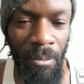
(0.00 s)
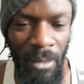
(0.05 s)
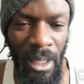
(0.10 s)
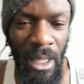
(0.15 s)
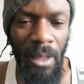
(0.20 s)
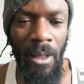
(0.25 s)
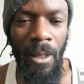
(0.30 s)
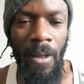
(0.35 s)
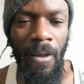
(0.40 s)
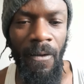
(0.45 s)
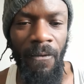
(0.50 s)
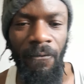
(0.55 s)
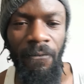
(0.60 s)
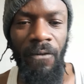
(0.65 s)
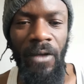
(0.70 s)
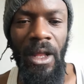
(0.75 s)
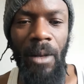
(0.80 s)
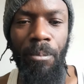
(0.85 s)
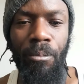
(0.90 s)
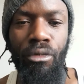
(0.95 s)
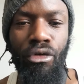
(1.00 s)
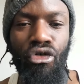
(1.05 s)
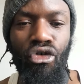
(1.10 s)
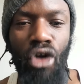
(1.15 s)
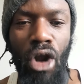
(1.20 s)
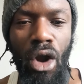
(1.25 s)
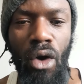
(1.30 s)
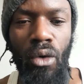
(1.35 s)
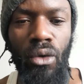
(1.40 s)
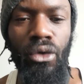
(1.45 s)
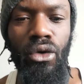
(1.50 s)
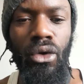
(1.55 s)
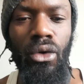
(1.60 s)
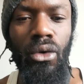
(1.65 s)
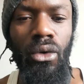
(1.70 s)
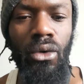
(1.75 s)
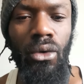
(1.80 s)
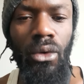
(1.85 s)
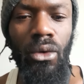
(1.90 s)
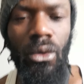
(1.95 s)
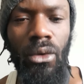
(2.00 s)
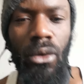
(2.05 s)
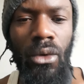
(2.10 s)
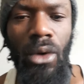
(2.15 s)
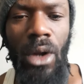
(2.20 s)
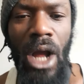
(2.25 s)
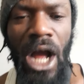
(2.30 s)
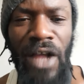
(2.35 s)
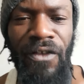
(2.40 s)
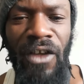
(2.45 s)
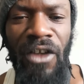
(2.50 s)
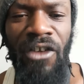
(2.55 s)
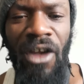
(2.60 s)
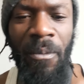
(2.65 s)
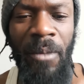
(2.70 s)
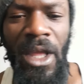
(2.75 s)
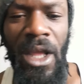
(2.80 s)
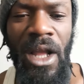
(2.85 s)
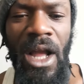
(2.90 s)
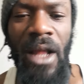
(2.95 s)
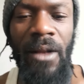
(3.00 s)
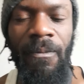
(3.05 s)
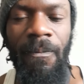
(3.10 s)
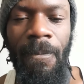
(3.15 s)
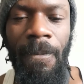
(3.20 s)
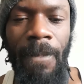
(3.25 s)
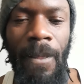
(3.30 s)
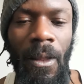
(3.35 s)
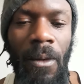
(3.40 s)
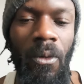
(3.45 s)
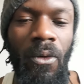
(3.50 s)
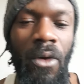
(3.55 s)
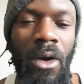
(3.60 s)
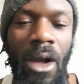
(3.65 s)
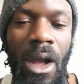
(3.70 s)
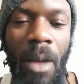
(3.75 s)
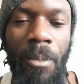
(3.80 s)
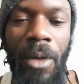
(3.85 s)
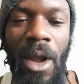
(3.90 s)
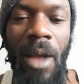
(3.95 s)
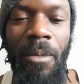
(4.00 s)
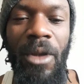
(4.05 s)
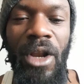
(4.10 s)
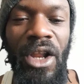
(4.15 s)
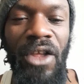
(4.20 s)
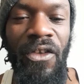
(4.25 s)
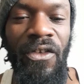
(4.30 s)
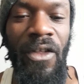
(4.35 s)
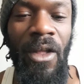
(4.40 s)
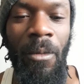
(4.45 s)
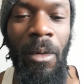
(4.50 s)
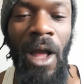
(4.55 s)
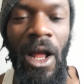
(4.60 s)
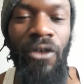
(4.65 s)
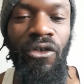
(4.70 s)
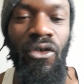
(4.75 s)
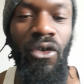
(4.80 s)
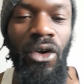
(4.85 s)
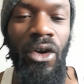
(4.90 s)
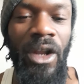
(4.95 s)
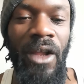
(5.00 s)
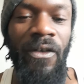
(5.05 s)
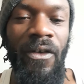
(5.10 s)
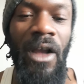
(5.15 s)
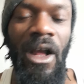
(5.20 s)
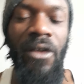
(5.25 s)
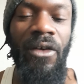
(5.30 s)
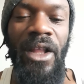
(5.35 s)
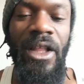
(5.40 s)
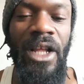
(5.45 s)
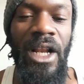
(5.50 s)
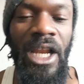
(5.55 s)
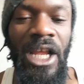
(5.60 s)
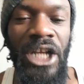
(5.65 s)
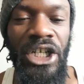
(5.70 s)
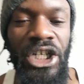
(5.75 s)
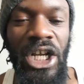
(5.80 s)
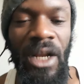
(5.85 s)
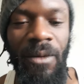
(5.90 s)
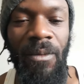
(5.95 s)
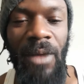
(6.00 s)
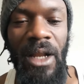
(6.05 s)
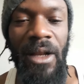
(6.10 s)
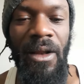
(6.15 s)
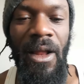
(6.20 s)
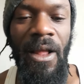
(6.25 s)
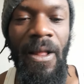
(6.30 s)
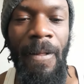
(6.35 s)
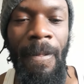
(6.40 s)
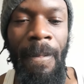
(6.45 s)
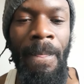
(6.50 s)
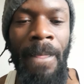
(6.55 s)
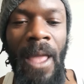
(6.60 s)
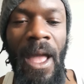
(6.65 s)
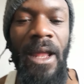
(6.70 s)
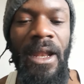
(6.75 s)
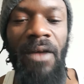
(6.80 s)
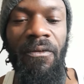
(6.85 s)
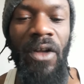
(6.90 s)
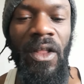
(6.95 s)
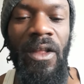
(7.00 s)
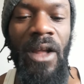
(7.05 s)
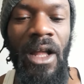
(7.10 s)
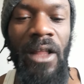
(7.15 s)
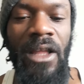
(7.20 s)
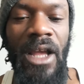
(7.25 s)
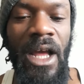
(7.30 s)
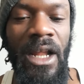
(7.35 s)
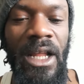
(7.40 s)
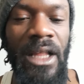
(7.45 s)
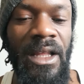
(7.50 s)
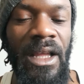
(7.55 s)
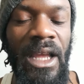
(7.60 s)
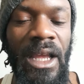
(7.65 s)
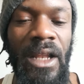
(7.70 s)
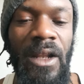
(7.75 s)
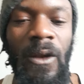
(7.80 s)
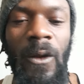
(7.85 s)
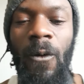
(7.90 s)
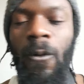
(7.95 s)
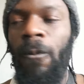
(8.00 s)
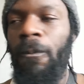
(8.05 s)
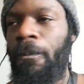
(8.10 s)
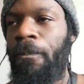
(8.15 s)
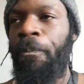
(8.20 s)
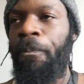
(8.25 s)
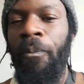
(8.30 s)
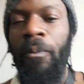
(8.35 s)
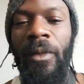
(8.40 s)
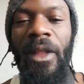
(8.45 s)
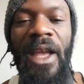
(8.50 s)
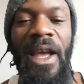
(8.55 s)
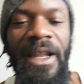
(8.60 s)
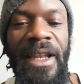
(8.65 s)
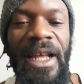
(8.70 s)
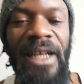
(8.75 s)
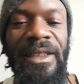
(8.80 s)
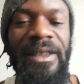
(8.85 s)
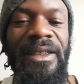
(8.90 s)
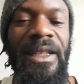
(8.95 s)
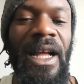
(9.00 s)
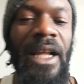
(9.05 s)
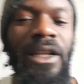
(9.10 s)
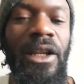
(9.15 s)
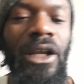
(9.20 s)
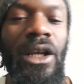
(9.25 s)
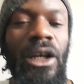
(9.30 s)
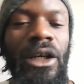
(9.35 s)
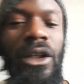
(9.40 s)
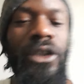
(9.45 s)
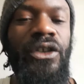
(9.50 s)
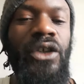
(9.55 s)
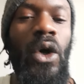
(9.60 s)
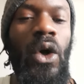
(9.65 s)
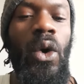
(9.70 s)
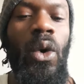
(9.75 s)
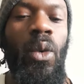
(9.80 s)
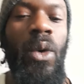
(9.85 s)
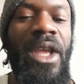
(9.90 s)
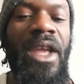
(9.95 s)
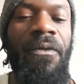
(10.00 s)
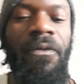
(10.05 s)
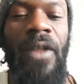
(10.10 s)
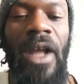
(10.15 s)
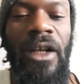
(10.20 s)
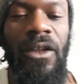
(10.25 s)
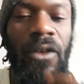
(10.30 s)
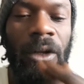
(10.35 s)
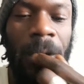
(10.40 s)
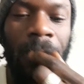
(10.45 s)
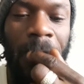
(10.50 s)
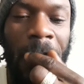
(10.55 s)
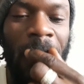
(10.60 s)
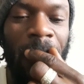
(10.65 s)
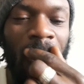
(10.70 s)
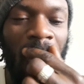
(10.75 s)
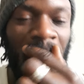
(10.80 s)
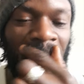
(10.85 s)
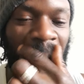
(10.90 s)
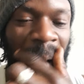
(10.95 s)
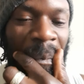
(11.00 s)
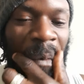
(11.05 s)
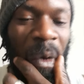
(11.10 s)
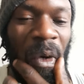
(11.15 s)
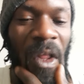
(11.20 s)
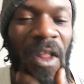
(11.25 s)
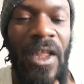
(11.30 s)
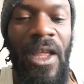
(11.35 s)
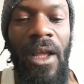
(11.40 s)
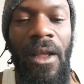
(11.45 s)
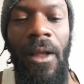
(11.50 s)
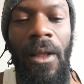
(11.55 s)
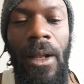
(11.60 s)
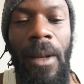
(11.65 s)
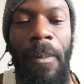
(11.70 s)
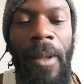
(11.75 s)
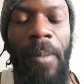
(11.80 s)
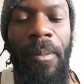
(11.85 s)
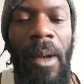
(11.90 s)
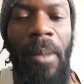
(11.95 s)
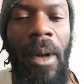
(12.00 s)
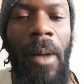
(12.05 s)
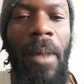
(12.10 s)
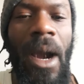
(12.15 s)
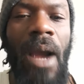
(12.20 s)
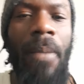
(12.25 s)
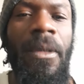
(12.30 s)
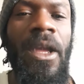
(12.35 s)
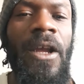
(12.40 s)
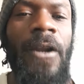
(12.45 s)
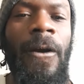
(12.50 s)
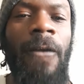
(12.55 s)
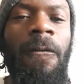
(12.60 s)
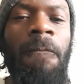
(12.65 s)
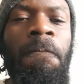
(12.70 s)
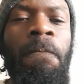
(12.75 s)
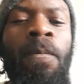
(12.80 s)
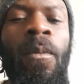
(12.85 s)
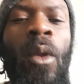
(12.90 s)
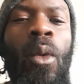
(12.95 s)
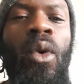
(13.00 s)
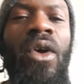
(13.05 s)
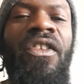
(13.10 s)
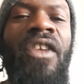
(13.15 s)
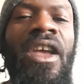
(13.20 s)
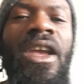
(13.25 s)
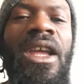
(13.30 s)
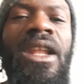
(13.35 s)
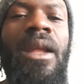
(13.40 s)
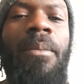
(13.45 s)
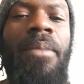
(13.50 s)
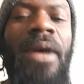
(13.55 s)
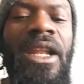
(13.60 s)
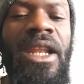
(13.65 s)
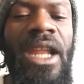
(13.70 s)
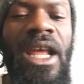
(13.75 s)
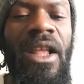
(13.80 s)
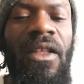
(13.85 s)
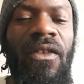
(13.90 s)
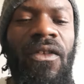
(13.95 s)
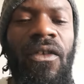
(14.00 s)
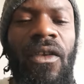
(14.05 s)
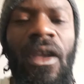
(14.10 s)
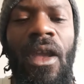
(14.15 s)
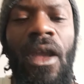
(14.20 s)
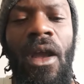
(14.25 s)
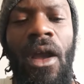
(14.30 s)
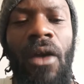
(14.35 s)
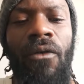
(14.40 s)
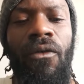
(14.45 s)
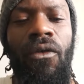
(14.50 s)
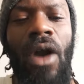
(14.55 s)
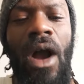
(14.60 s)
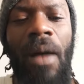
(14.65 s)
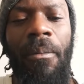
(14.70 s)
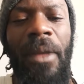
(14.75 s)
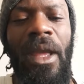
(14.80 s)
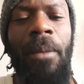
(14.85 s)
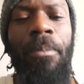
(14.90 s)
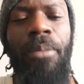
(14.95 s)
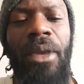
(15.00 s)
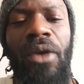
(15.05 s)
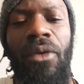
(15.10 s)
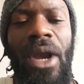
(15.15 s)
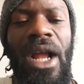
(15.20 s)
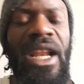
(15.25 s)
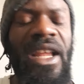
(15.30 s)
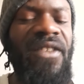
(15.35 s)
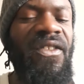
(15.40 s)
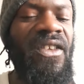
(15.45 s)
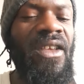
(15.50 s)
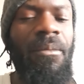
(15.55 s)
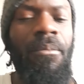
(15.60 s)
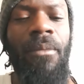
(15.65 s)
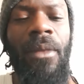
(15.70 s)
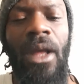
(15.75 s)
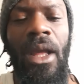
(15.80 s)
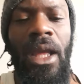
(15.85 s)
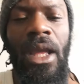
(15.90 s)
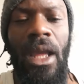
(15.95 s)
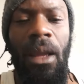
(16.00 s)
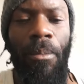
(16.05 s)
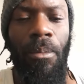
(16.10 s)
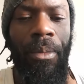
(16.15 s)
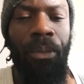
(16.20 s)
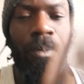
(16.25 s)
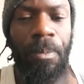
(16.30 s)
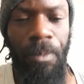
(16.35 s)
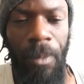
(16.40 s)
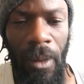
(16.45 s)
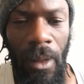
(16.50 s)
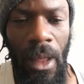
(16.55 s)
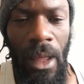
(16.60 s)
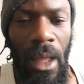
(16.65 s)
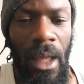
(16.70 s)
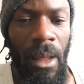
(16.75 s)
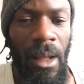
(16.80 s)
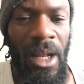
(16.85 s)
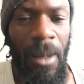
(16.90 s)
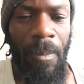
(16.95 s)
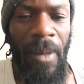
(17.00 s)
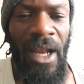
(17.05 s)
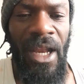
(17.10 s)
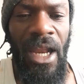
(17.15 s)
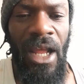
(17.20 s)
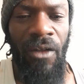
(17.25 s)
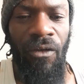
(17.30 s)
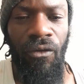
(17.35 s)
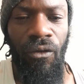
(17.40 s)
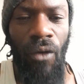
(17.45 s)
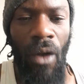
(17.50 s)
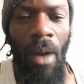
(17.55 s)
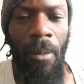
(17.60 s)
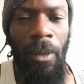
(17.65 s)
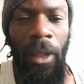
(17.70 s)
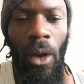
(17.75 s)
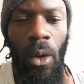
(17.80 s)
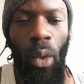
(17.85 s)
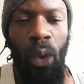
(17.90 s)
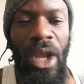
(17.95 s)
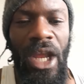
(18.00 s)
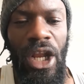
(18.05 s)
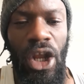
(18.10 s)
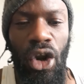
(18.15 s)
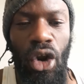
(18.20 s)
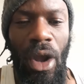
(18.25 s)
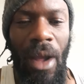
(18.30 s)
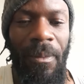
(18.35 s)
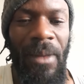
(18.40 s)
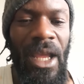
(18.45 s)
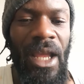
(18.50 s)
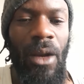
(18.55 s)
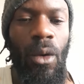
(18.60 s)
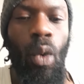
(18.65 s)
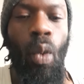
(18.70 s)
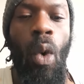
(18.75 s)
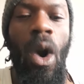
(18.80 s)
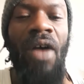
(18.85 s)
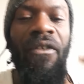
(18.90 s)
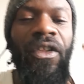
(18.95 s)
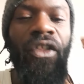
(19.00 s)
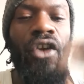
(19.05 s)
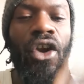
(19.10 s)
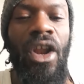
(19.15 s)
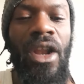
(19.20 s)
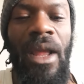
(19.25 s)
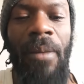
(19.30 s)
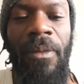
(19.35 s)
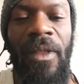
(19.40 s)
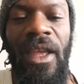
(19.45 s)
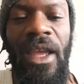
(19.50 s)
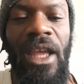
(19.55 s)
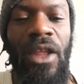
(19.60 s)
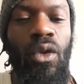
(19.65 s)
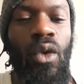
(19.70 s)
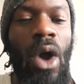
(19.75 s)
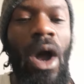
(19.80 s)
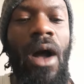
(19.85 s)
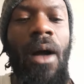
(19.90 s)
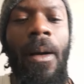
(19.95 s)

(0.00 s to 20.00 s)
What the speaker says: me feel proud as a Jamaican? Huh, Prime Minister Andrew and this, congratulations, man. I never thought you had it in you. You understand? So we give thanks to the Bajan community, the people of Barbados, we say independence from imperialism, independence from the Queen, you know what I mean? We want to turn them thing into a